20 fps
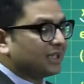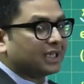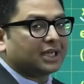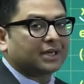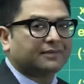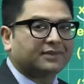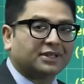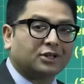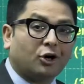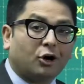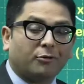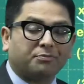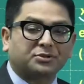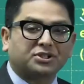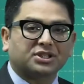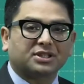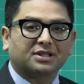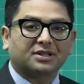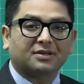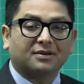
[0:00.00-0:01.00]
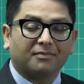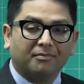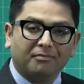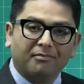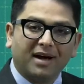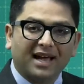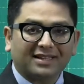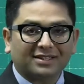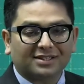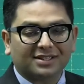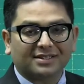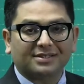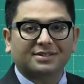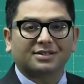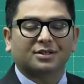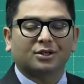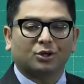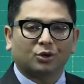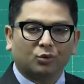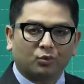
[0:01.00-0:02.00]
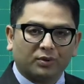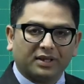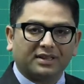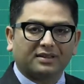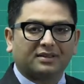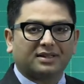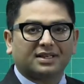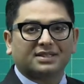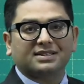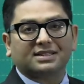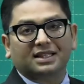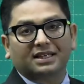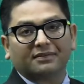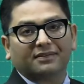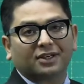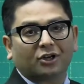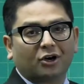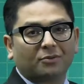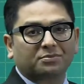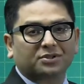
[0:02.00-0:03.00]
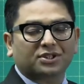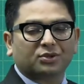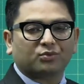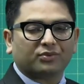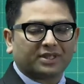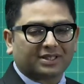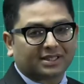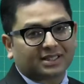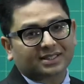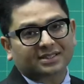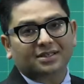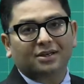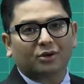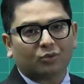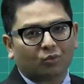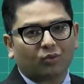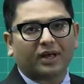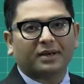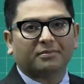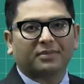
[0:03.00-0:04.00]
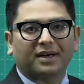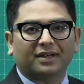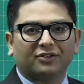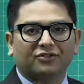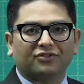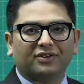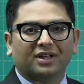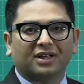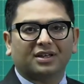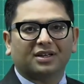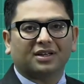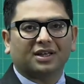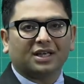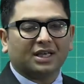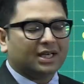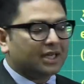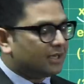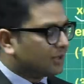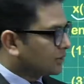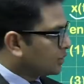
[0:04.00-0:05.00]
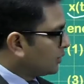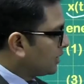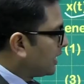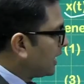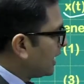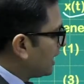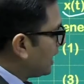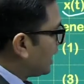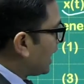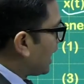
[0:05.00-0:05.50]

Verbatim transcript: the given option matches with this given option, which is 1/3. So here